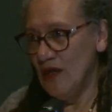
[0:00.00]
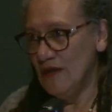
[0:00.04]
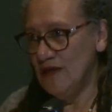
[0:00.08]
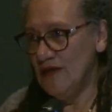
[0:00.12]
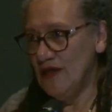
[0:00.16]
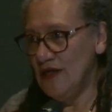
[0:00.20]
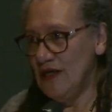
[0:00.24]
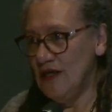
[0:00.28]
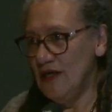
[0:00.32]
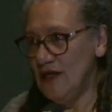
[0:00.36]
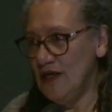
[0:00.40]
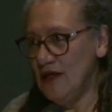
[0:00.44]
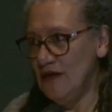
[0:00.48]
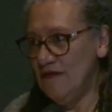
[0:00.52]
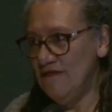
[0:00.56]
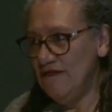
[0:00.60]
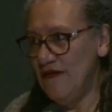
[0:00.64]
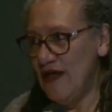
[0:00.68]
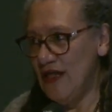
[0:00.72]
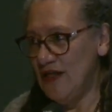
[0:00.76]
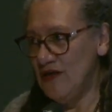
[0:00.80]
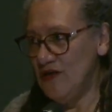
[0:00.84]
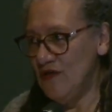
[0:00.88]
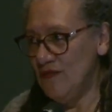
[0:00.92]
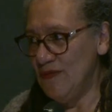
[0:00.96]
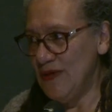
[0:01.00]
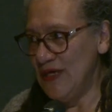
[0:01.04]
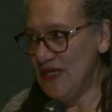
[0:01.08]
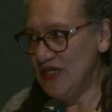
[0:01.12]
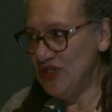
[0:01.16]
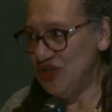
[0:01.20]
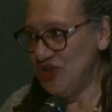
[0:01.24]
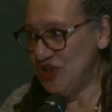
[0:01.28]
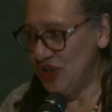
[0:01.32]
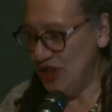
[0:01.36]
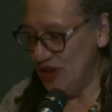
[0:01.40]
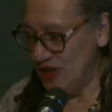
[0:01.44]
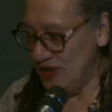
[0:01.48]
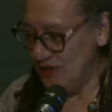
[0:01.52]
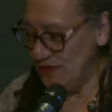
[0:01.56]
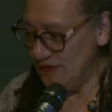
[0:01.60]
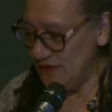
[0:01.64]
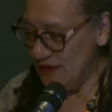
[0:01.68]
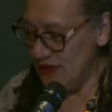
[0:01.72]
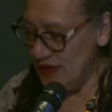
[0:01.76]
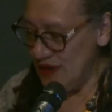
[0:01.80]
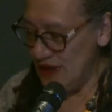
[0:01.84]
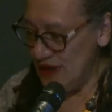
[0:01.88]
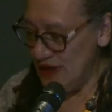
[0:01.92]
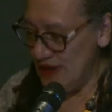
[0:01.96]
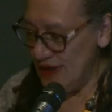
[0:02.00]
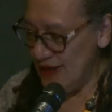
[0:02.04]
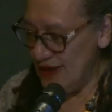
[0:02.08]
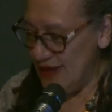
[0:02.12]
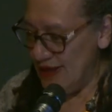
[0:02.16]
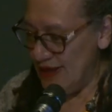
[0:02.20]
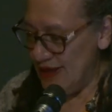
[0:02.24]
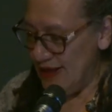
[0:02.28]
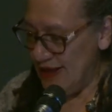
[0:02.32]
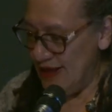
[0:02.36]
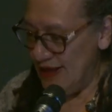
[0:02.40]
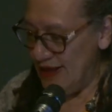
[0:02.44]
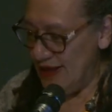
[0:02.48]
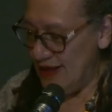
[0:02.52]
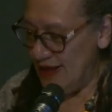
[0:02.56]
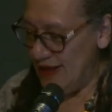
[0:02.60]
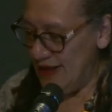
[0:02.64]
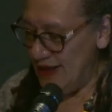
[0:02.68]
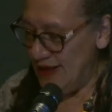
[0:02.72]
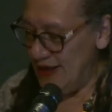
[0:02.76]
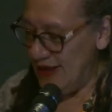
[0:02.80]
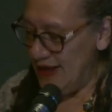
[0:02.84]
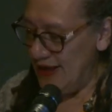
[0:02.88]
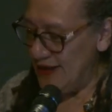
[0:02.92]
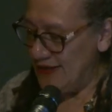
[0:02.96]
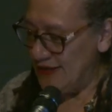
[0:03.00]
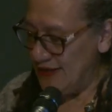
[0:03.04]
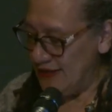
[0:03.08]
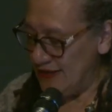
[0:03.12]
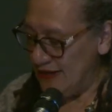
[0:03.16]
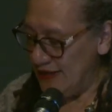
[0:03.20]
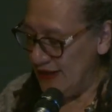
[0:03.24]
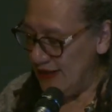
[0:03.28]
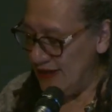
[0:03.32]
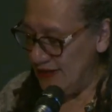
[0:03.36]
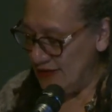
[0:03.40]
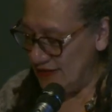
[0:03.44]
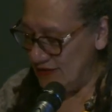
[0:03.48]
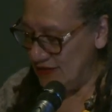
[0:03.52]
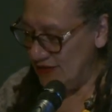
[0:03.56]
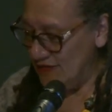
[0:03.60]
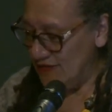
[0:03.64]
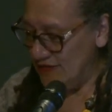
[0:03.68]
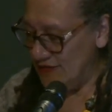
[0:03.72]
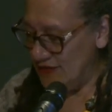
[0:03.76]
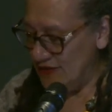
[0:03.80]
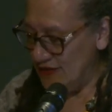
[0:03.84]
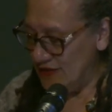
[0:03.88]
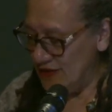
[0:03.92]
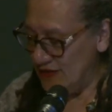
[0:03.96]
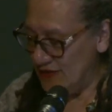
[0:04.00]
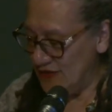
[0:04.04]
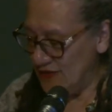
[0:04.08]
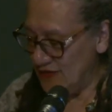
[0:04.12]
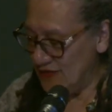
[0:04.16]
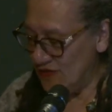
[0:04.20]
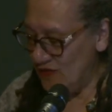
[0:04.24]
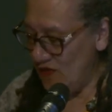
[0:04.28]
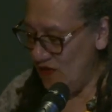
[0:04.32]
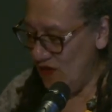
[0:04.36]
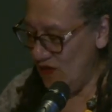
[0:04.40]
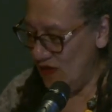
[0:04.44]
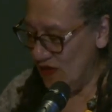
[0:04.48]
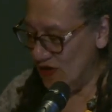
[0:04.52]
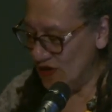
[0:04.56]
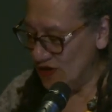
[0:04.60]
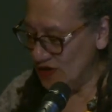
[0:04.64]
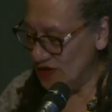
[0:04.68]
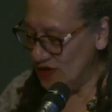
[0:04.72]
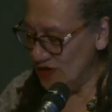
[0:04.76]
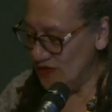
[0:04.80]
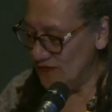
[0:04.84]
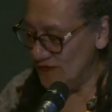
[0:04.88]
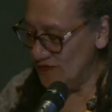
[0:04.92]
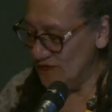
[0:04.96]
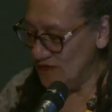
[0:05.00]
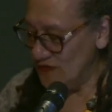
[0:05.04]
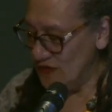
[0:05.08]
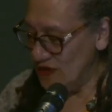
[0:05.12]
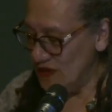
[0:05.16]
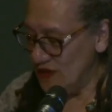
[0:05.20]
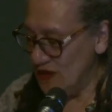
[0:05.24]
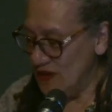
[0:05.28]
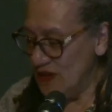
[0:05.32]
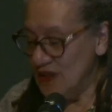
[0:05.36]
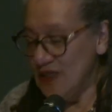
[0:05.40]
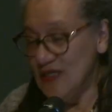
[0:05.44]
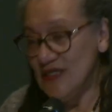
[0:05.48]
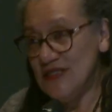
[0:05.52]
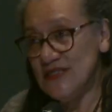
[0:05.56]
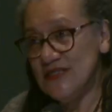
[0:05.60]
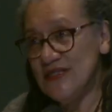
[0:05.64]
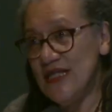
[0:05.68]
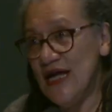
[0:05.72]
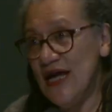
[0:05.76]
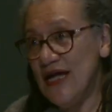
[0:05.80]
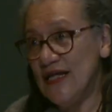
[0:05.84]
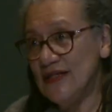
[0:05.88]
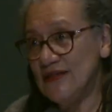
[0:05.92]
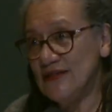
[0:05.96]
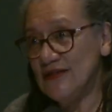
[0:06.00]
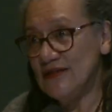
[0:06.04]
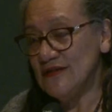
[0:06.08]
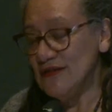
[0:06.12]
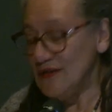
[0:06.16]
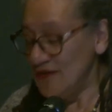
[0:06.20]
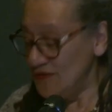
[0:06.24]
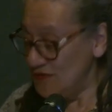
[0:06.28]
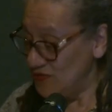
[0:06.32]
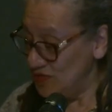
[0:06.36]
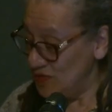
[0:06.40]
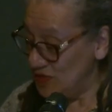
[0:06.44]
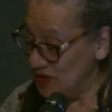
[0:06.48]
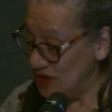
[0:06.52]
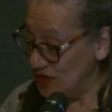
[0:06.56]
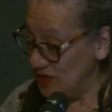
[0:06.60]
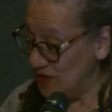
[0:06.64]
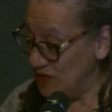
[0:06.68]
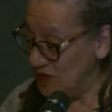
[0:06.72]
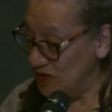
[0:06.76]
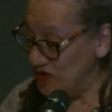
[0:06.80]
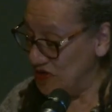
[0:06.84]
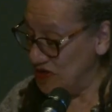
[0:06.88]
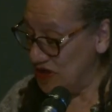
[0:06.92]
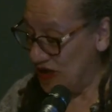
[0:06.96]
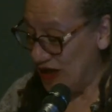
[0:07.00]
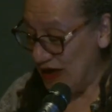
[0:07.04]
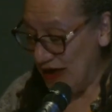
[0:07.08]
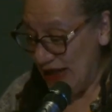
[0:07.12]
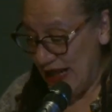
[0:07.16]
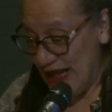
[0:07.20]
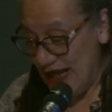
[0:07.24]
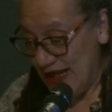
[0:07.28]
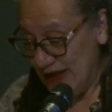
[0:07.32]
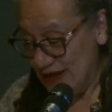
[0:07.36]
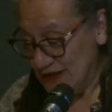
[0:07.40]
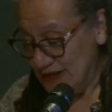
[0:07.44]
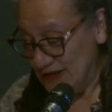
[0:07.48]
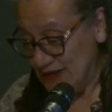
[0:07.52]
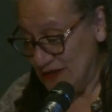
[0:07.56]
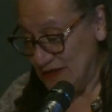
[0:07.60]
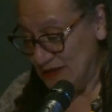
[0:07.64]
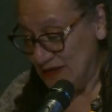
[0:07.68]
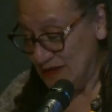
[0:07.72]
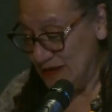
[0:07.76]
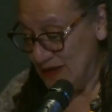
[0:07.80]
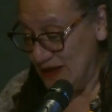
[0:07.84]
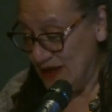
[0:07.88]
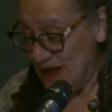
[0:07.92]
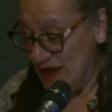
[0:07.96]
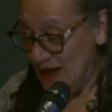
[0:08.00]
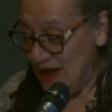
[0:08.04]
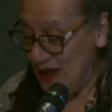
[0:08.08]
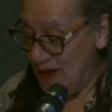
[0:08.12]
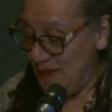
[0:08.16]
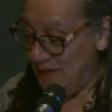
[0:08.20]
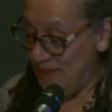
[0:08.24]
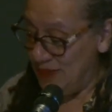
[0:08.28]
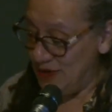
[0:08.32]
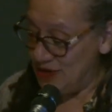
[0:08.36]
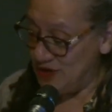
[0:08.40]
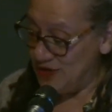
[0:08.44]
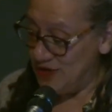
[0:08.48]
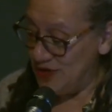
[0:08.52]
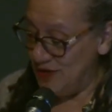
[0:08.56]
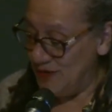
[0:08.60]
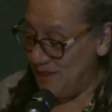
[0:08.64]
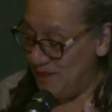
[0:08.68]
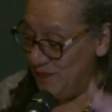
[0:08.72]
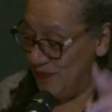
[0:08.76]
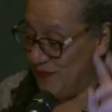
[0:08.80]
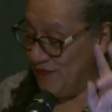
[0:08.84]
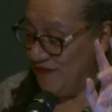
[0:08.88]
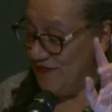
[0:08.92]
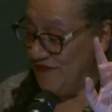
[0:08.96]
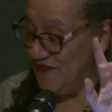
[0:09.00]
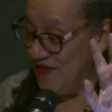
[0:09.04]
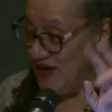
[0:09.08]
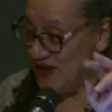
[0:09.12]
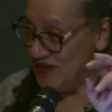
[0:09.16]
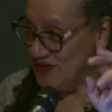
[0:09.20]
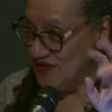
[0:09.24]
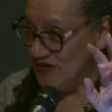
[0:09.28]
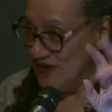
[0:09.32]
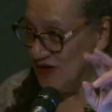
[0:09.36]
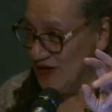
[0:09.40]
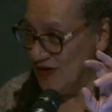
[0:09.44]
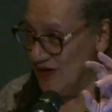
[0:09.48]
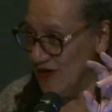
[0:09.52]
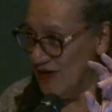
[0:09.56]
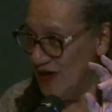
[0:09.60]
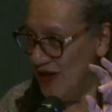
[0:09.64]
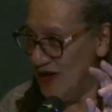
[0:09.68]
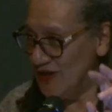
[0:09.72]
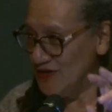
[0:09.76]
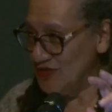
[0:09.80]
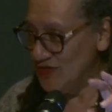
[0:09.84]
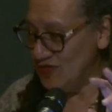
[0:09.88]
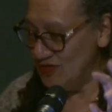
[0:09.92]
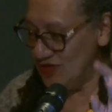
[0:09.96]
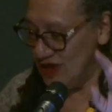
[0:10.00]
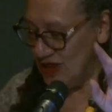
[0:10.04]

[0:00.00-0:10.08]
The evaluation at the end of the course is that this was a good class, but the professor has to